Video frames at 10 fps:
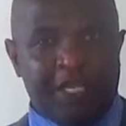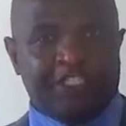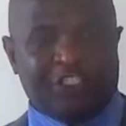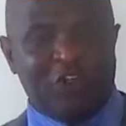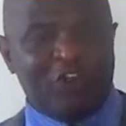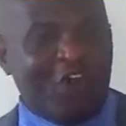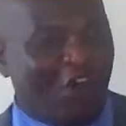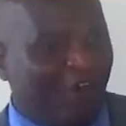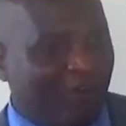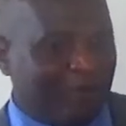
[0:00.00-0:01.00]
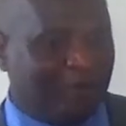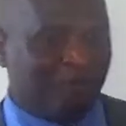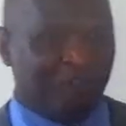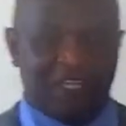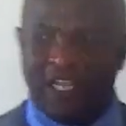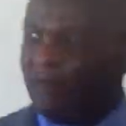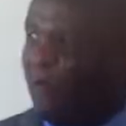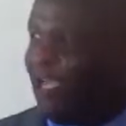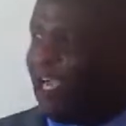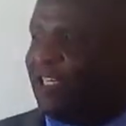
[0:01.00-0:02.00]
Do you know, in
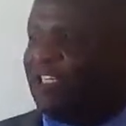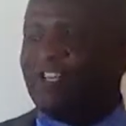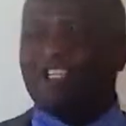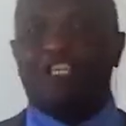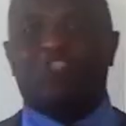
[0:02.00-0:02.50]
my country, there is a